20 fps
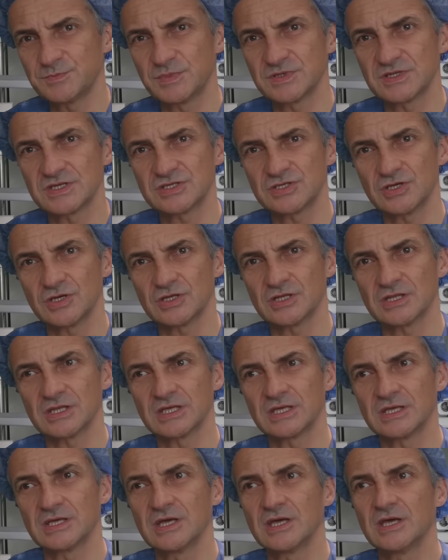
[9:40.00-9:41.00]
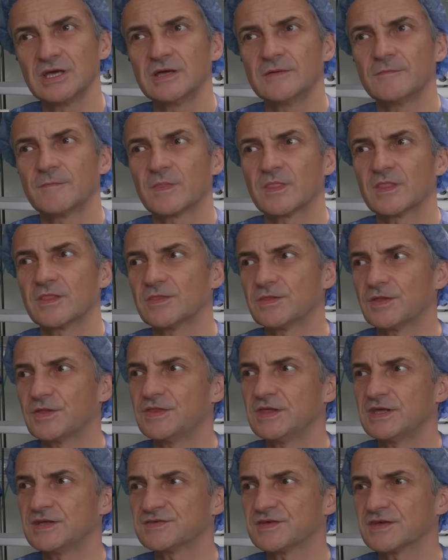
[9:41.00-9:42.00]
but mm. there's hmm. certainly the
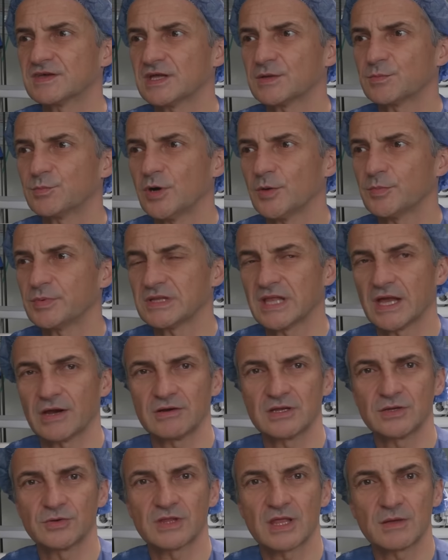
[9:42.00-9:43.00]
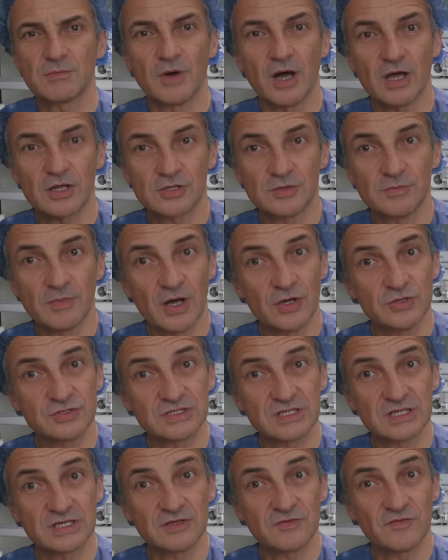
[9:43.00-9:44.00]
things that get popularity with that Michael
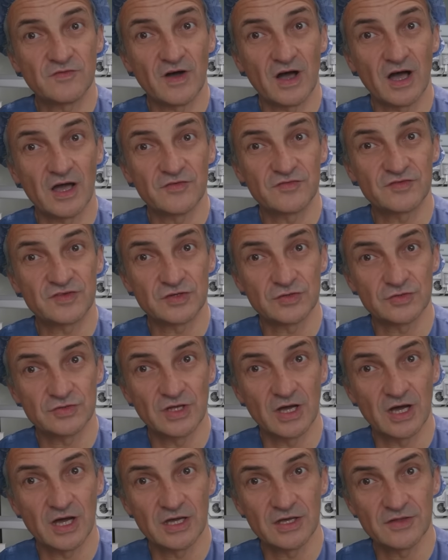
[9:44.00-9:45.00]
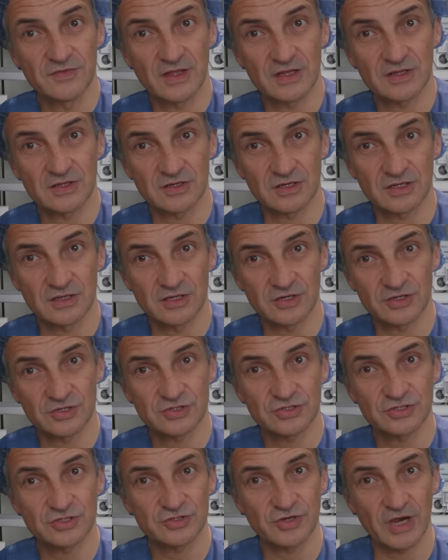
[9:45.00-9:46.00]
Mosley 5-2 diet. That got a lot of
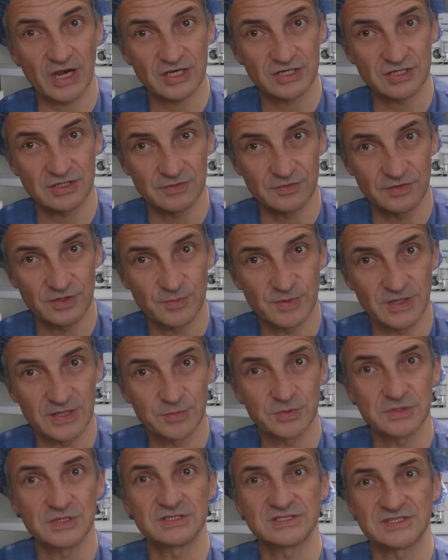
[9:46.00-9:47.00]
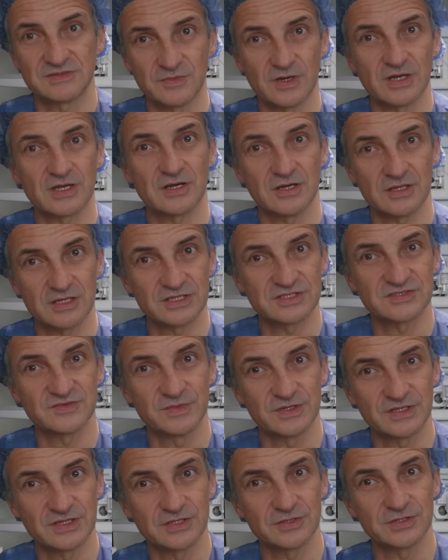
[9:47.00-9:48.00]
traction with people, and so my colleagues
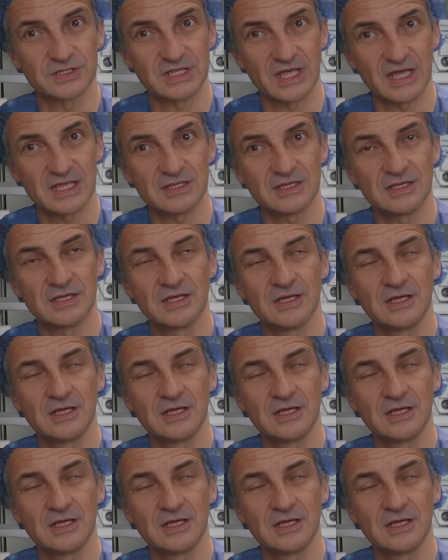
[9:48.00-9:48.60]
have been doing that.